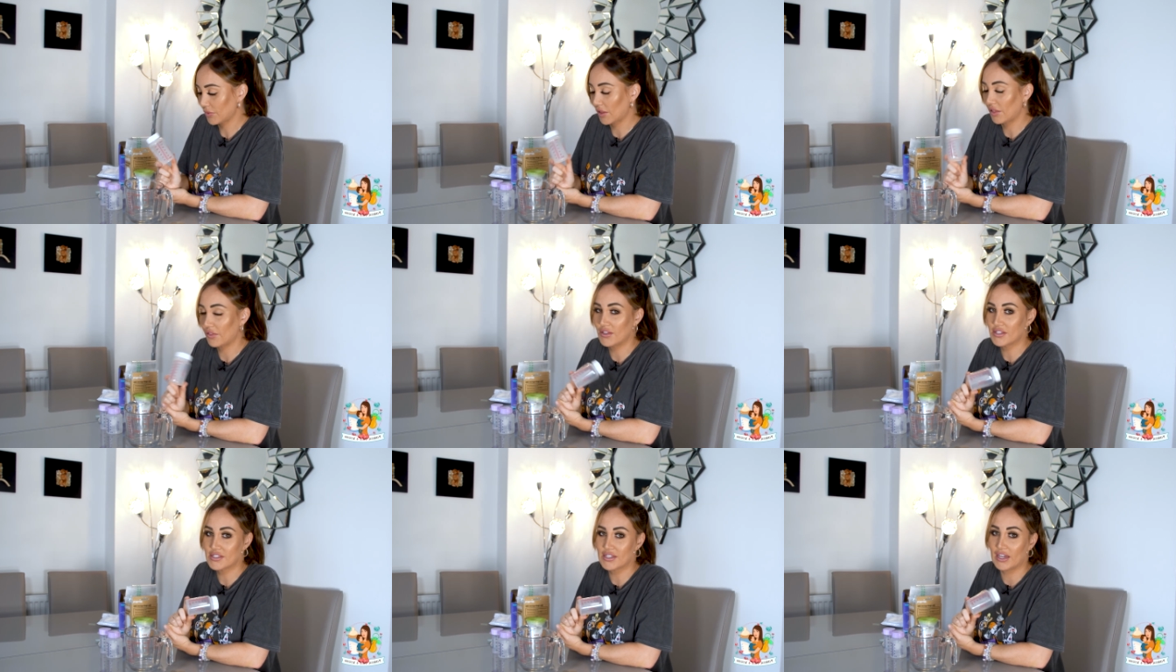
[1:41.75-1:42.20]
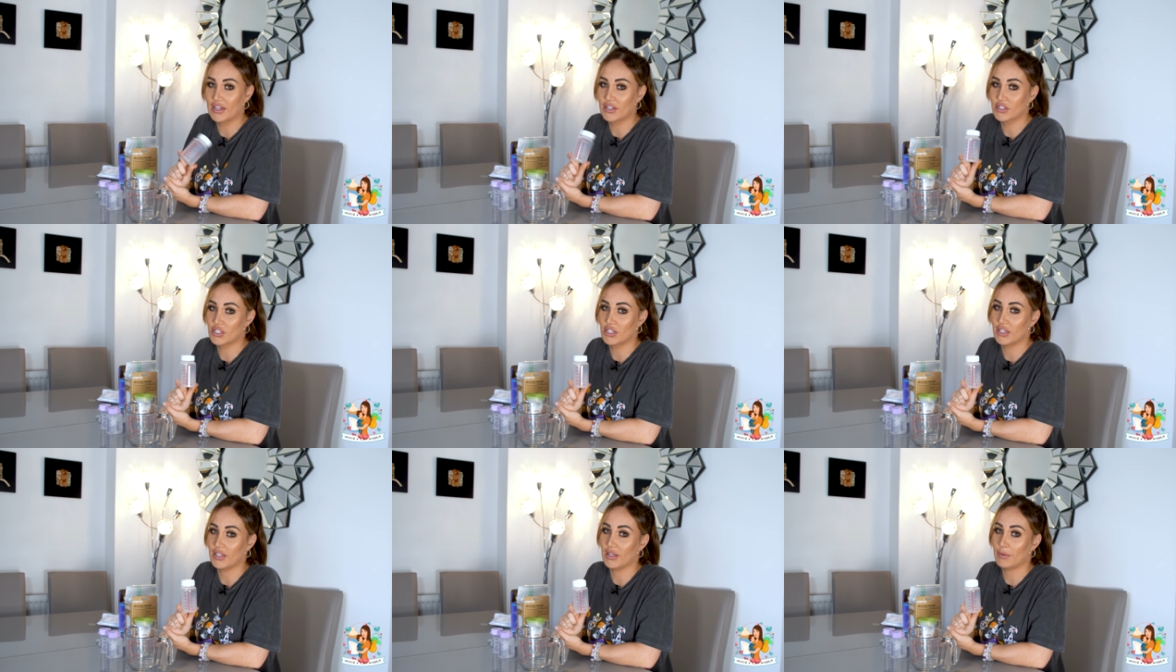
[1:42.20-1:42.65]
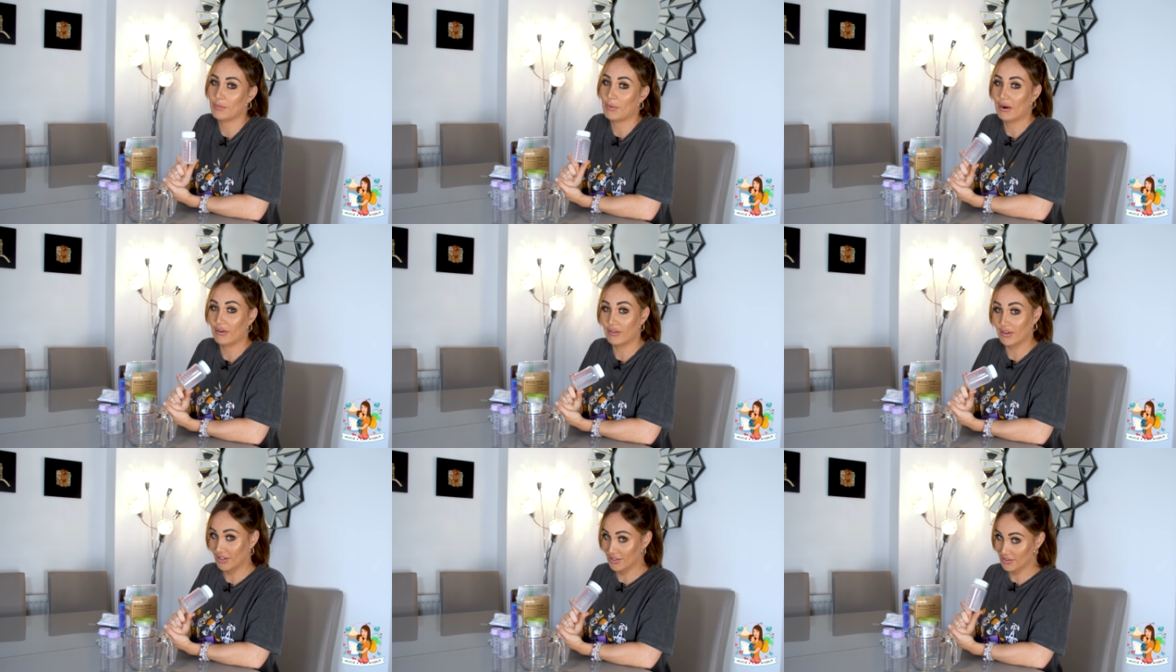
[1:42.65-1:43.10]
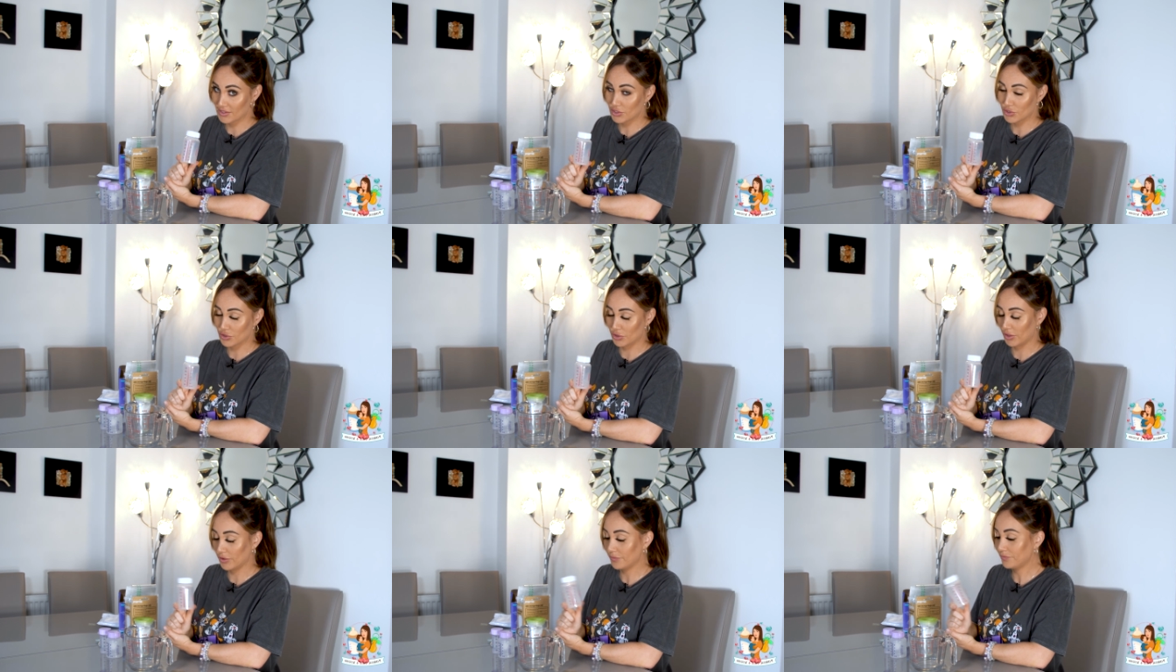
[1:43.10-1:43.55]
This actually apparently isn't
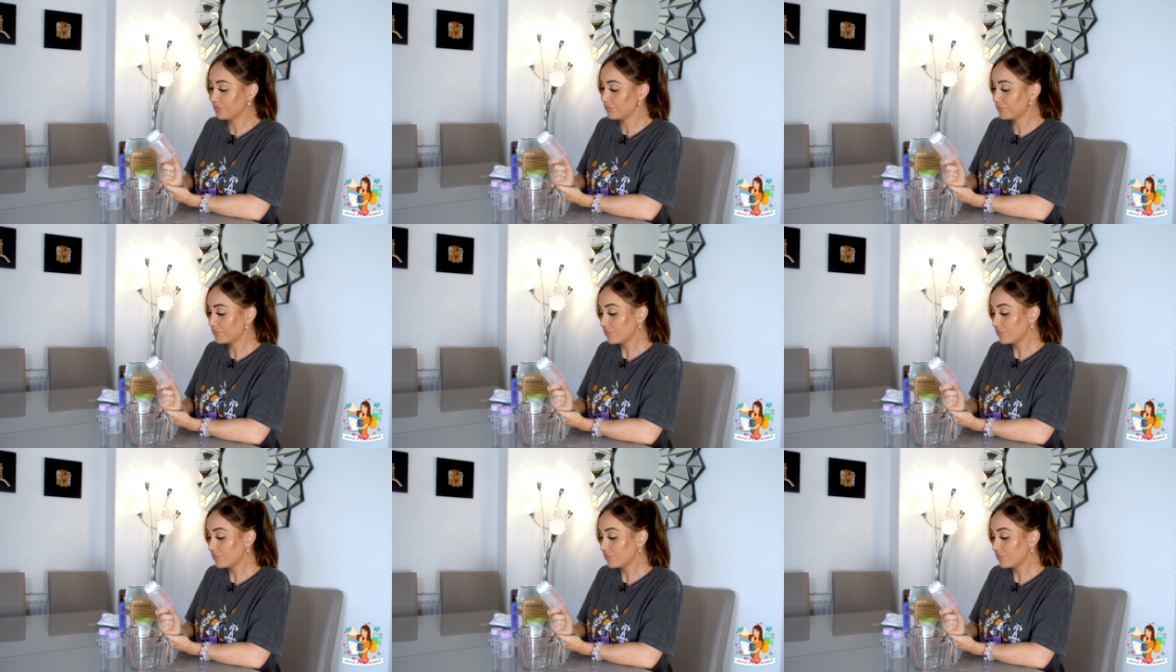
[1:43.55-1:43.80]
true.